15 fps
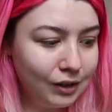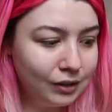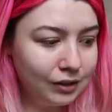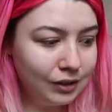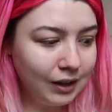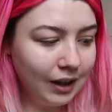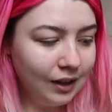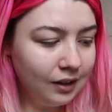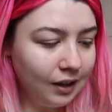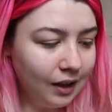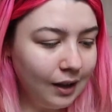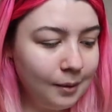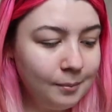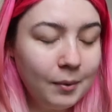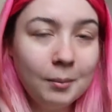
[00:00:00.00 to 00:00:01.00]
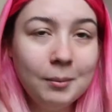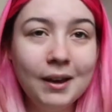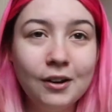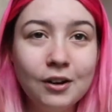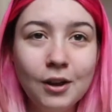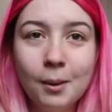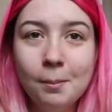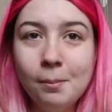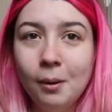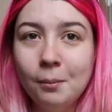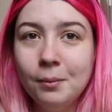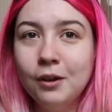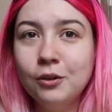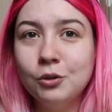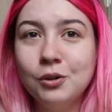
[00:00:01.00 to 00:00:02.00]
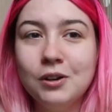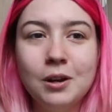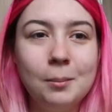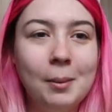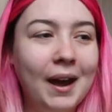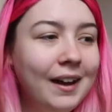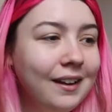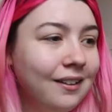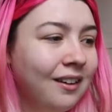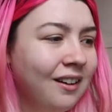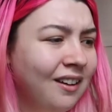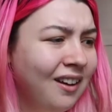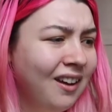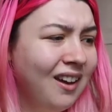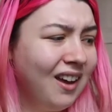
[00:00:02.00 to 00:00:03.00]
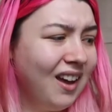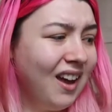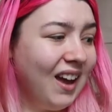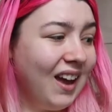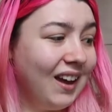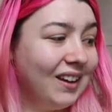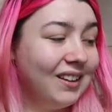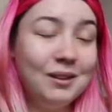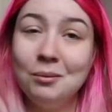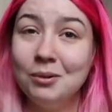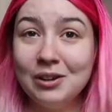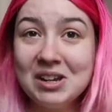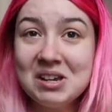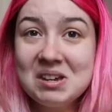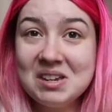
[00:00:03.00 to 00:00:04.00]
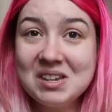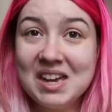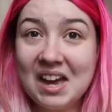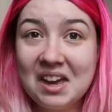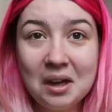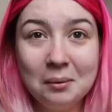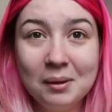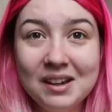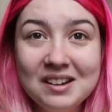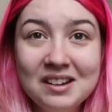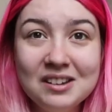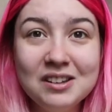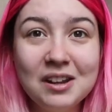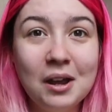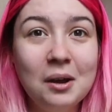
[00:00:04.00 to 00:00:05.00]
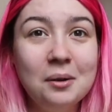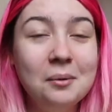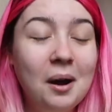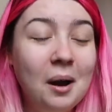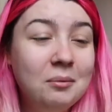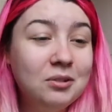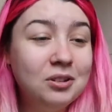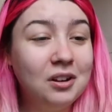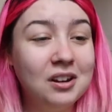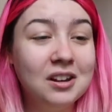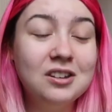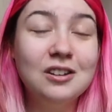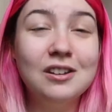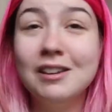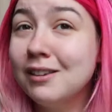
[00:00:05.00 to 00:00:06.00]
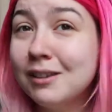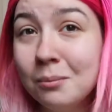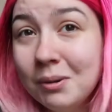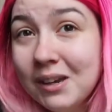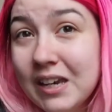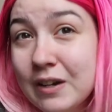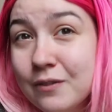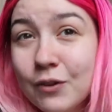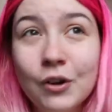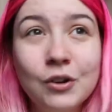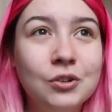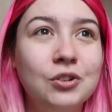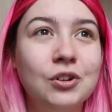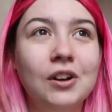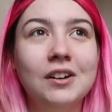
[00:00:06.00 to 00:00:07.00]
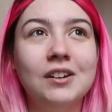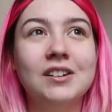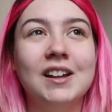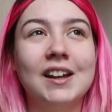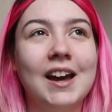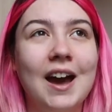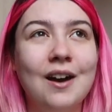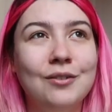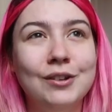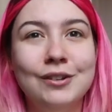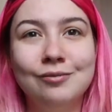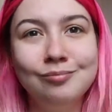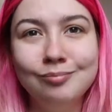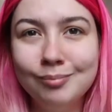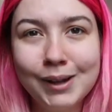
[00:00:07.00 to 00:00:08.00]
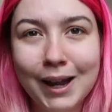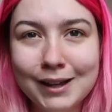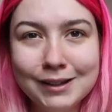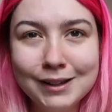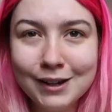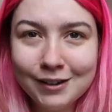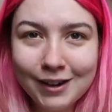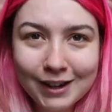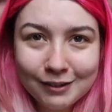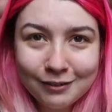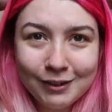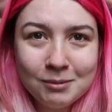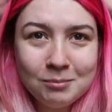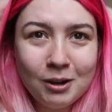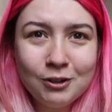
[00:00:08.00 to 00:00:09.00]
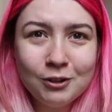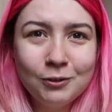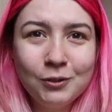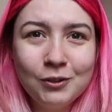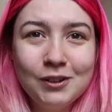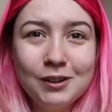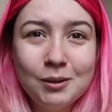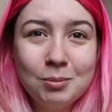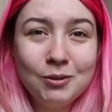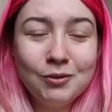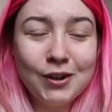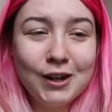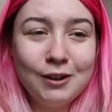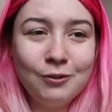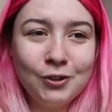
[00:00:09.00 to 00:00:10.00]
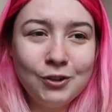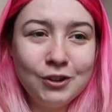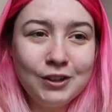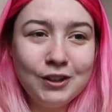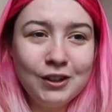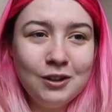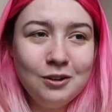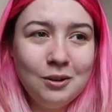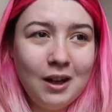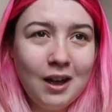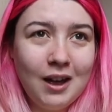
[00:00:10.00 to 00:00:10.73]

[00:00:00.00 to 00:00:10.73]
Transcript: So yeah, I'm now going to pop those all in a bag and then we're going to get going. So I'm just going to do this completely vlog style, like I haven't planned it or anything, but I just thought this would be really fun to do.